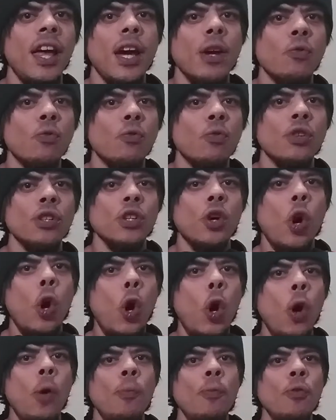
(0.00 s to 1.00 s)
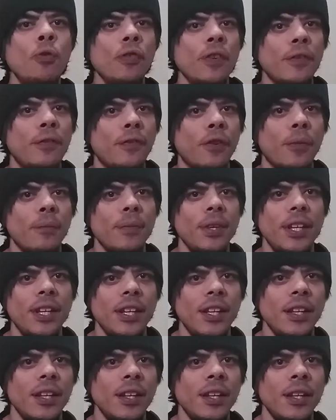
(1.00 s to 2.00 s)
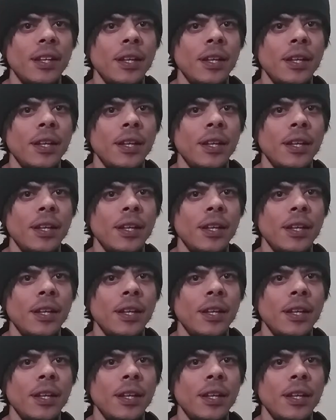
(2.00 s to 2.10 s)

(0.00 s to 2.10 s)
and ruin the whole movie for me.